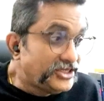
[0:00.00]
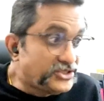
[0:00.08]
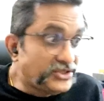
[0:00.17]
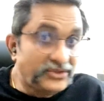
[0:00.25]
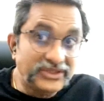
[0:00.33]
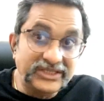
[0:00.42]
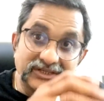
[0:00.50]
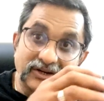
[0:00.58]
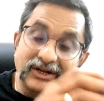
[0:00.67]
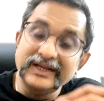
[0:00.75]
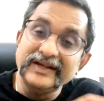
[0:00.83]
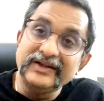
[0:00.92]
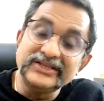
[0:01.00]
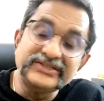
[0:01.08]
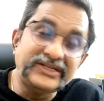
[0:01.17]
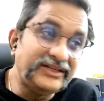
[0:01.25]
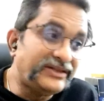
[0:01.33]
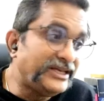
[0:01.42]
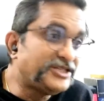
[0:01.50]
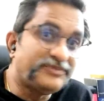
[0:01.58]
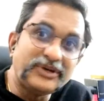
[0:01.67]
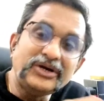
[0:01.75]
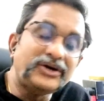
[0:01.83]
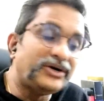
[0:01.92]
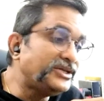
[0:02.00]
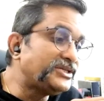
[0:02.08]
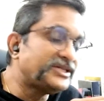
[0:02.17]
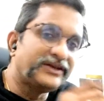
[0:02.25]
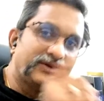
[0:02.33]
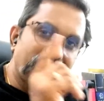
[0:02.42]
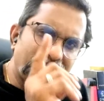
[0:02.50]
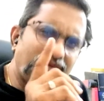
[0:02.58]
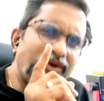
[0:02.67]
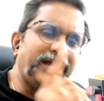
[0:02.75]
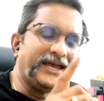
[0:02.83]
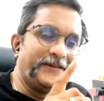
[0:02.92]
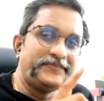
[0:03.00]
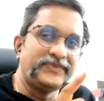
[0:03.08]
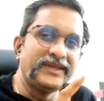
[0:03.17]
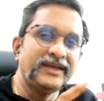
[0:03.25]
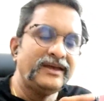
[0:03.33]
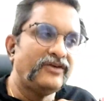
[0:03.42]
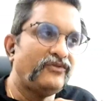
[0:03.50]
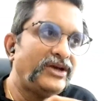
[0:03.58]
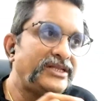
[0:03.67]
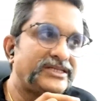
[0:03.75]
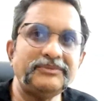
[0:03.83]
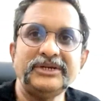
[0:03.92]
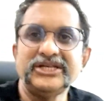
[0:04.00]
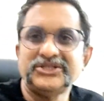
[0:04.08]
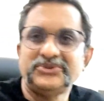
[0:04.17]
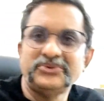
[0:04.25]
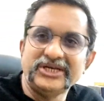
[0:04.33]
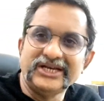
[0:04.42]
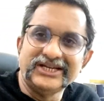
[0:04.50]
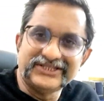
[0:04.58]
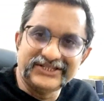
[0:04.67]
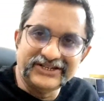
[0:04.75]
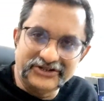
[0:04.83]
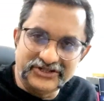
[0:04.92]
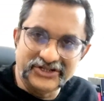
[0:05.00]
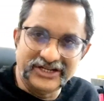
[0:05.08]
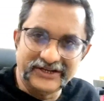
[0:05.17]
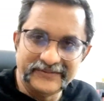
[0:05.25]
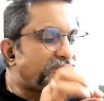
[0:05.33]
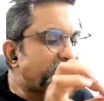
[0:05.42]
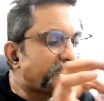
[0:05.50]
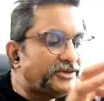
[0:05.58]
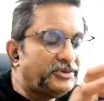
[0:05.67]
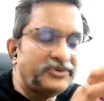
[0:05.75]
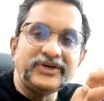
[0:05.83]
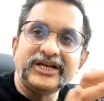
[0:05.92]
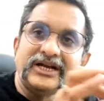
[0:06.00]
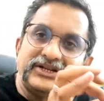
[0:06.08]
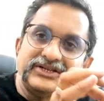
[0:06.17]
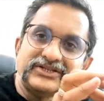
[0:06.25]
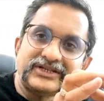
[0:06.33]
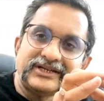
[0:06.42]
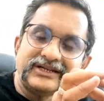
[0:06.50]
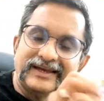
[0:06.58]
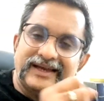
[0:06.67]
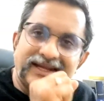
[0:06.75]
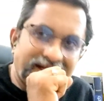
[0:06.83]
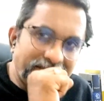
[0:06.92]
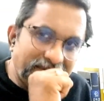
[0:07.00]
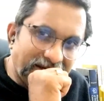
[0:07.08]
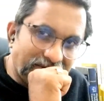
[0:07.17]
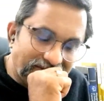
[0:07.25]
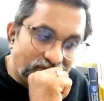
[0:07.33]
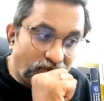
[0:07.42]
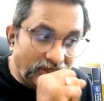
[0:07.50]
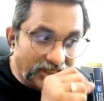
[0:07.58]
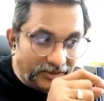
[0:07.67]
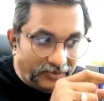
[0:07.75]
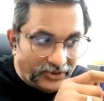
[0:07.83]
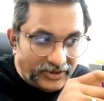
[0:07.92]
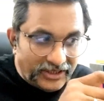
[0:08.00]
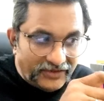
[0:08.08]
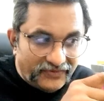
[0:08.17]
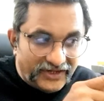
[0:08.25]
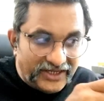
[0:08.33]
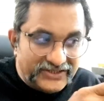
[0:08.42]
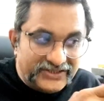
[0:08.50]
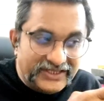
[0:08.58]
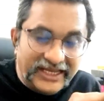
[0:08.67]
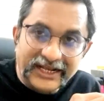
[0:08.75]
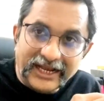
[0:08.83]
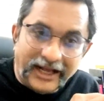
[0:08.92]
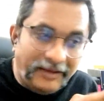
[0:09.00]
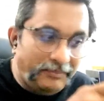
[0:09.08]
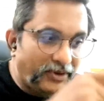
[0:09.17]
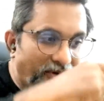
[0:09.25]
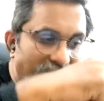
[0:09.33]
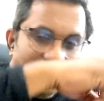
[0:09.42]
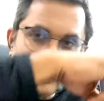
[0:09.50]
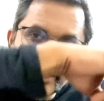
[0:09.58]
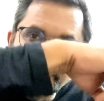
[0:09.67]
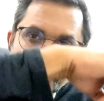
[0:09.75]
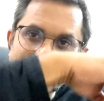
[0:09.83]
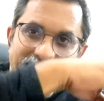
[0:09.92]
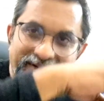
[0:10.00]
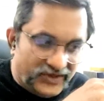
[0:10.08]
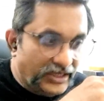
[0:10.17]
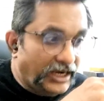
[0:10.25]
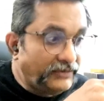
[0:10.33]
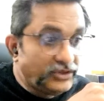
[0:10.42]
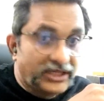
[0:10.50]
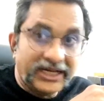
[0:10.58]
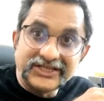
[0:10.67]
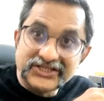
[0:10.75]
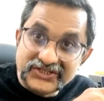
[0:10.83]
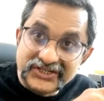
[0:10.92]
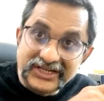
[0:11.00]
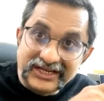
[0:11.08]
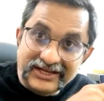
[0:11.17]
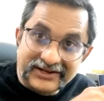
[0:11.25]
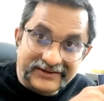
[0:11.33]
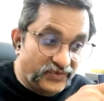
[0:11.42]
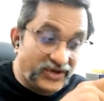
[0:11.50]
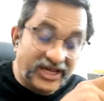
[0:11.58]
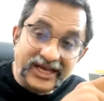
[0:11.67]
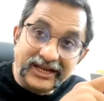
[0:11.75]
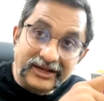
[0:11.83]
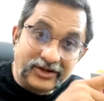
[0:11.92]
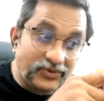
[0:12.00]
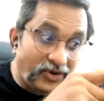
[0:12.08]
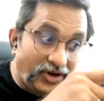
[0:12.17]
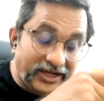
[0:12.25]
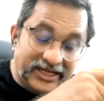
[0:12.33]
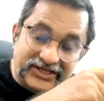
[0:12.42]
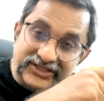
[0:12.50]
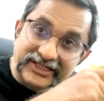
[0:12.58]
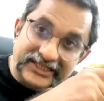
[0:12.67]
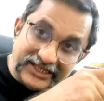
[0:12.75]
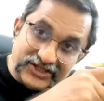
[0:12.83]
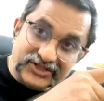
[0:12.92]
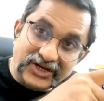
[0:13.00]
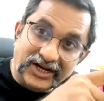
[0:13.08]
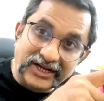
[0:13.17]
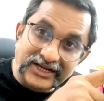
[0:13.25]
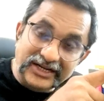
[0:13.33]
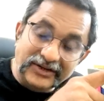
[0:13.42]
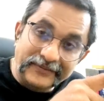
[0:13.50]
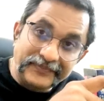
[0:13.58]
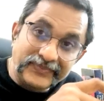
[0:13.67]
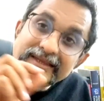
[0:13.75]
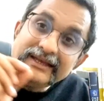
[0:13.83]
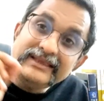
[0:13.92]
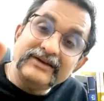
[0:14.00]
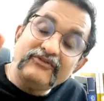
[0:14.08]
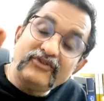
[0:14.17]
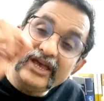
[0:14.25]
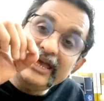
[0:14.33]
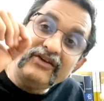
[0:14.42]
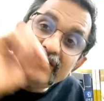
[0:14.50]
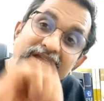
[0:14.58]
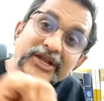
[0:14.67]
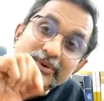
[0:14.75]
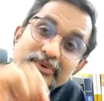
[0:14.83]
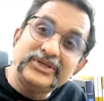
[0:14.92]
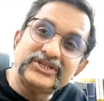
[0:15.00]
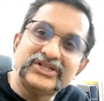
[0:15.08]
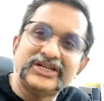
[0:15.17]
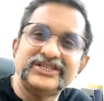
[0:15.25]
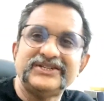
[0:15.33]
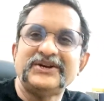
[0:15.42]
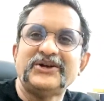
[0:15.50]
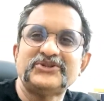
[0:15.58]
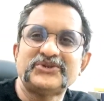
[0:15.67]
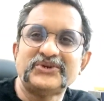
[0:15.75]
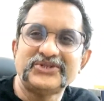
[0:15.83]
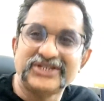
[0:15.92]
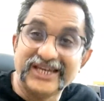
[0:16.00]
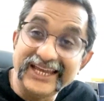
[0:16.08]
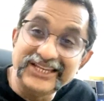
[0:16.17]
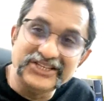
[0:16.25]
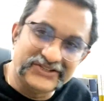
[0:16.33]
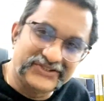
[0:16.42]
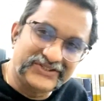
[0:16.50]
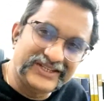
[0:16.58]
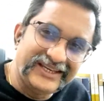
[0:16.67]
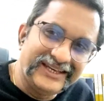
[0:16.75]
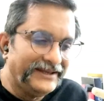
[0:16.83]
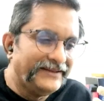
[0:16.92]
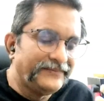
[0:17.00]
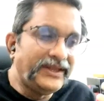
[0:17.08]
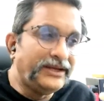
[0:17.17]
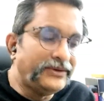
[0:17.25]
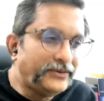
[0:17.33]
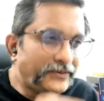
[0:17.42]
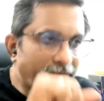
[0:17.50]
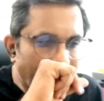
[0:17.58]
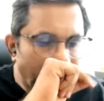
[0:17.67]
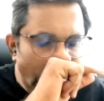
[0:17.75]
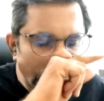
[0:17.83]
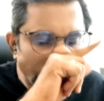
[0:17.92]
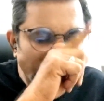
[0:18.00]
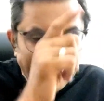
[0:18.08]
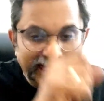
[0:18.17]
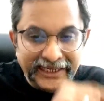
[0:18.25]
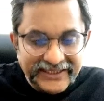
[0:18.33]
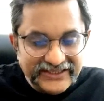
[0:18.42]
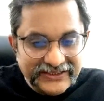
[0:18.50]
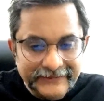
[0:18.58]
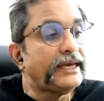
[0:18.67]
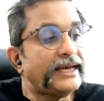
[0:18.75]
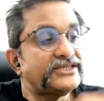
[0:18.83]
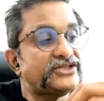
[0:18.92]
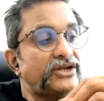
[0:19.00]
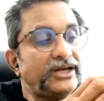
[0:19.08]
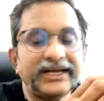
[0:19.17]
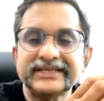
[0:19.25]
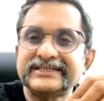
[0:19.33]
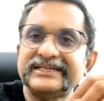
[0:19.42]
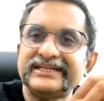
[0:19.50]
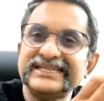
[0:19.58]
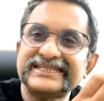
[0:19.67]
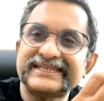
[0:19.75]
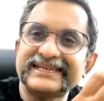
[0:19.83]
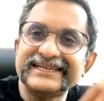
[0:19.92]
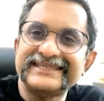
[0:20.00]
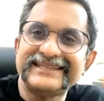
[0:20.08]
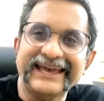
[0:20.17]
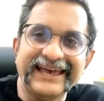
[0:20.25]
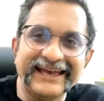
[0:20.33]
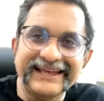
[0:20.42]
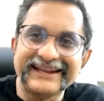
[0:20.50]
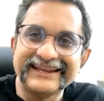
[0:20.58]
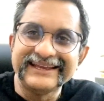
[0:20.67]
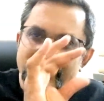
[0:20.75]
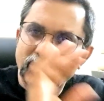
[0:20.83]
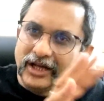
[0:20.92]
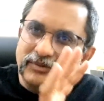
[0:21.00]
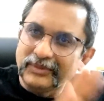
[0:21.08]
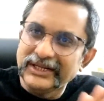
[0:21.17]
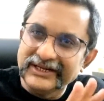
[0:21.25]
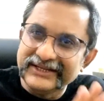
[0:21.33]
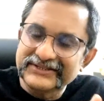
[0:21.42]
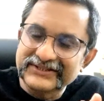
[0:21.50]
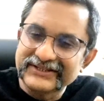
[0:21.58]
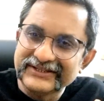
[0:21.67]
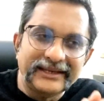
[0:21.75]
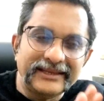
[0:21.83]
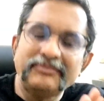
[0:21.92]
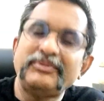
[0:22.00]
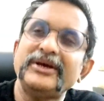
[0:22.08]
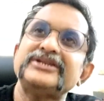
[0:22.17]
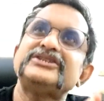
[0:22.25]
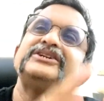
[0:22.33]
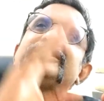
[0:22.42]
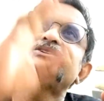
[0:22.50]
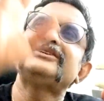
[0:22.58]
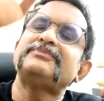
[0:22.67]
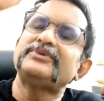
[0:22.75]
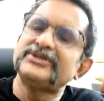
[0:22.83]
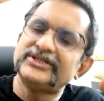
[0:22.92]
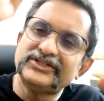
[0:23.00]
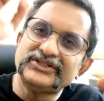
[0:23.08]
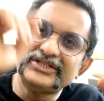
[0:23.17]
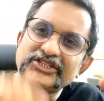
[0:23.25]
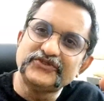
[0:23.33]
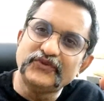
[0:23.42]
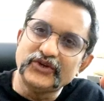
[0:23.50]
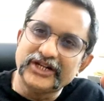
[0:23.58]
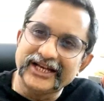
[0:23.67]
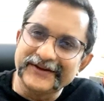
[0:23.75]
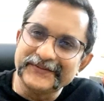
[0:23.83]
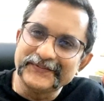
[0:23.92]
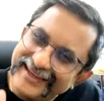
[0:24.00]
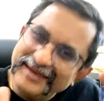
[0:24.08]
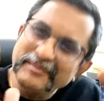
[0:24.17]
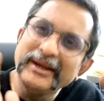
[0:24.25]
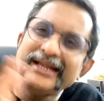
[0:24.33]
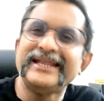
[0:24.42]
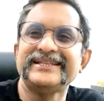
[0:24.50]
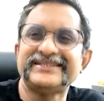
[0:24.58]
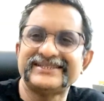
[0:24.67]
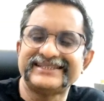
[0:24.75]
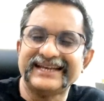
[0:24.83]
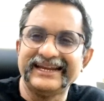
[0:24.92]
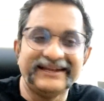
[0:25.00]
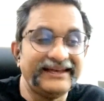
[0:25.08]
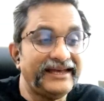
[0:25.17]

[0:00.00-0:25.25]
So these are all interesting things because, why? When somebody is doing a surgery, just removing a disc and coming out, what about if it is there up or down? You have to consider where, to what extent it has gone down. Then the way we do the surgery also changes. Now, one more thing is, as long as the disc is there, normal disc, the patient, suppose is a 6-footer, he maintains his height.